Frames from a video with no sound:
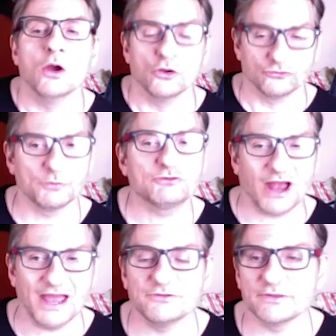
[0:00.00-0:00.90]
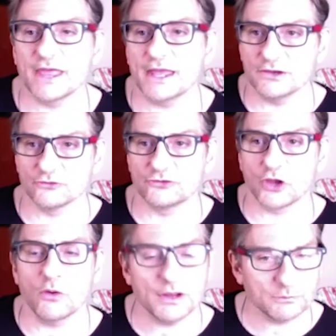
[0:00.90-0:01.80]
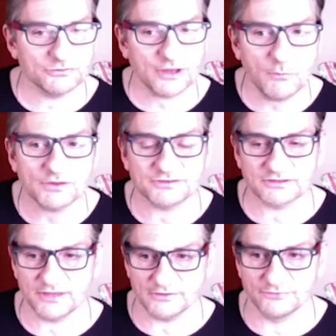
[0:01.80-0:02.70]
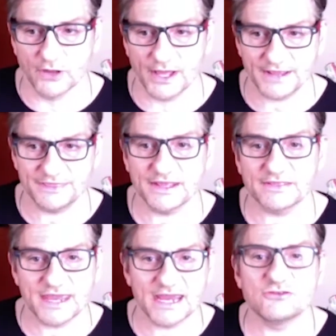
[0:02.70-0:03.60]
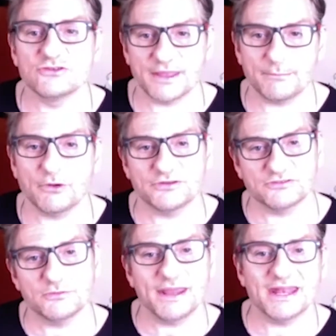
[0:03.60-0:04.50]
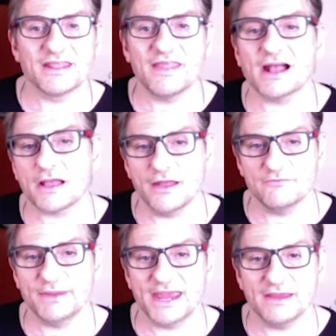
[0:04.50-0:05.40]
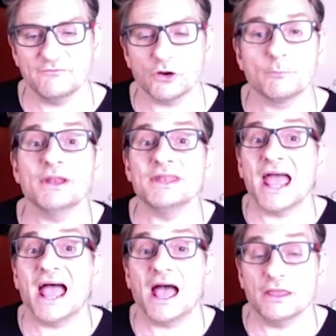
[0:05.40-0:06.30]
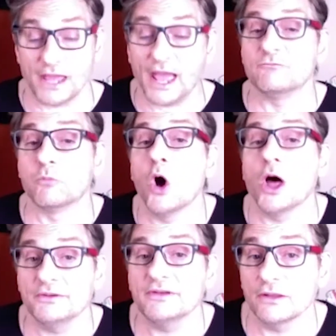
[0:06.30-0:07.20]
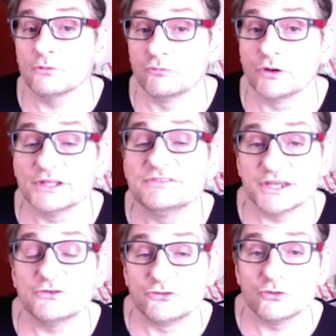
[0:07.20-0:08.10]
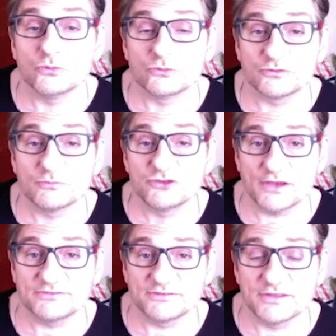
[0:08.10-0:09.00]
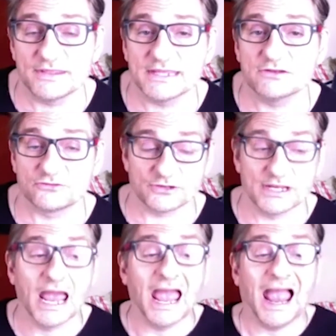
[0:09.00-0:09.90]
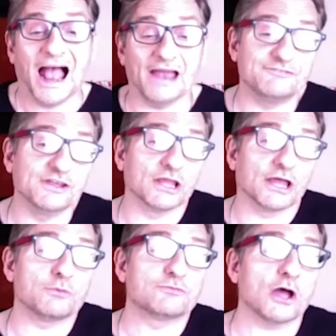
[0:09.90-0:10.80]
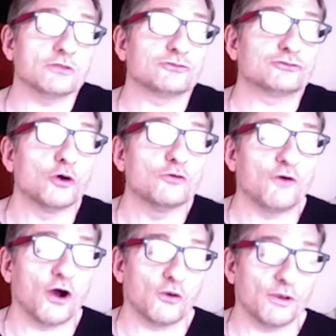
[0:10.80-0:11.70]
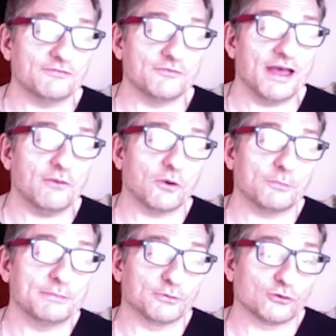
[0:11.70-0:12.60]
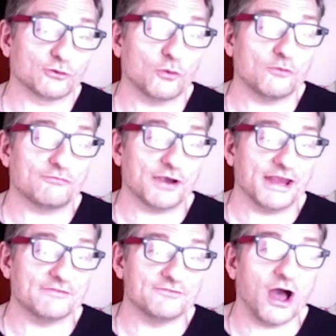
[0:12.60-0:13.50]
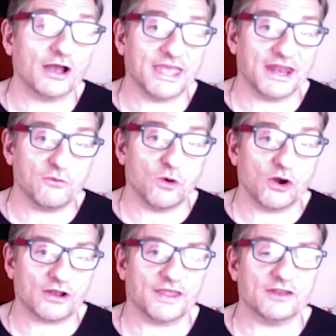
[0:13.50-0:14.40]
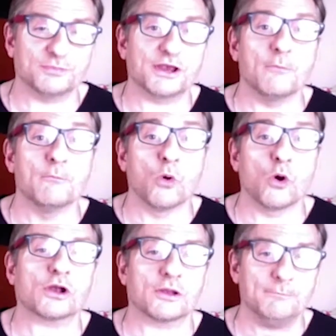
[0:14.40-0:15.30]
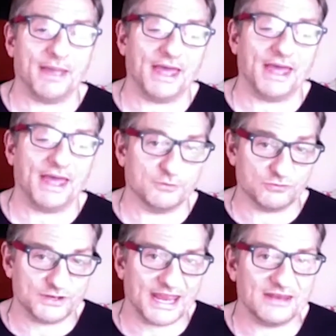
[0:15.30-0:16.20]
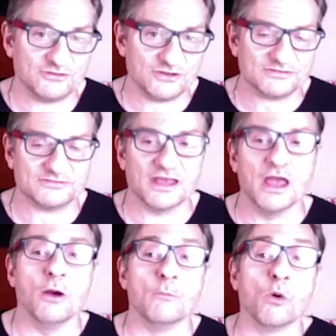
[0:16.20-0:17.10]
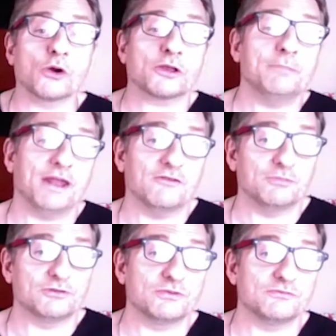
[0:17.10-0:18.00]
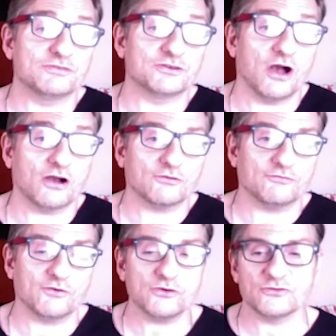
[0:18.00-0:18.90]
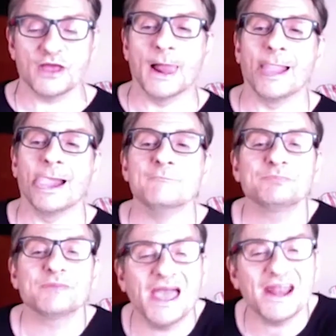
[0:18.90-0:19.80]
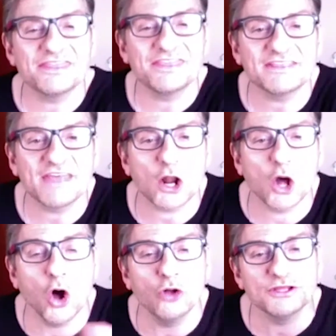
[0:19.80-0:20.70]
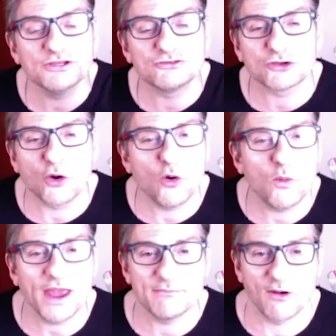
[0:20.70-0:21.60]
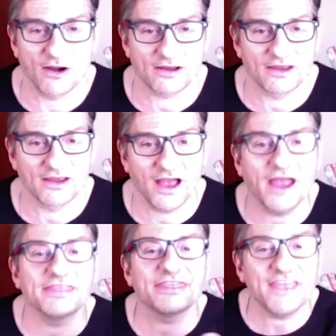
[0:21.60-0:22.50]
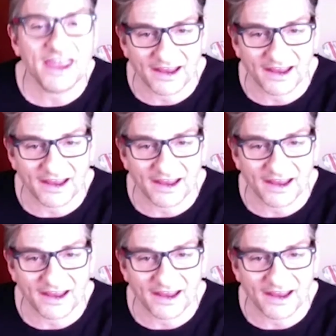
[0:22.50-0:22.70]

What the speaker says: So we tried doing that years ago, and it was somewhat successful. And I think the agents that participated in that kind of behavior, but now have won, really did do some justice in the industry. I feel like we've gotten so far away from that, where people are so afraid of not getting work, that it's become more competitive between agents, more competitive between photographers. And I think that all needs to go away, Mark. I think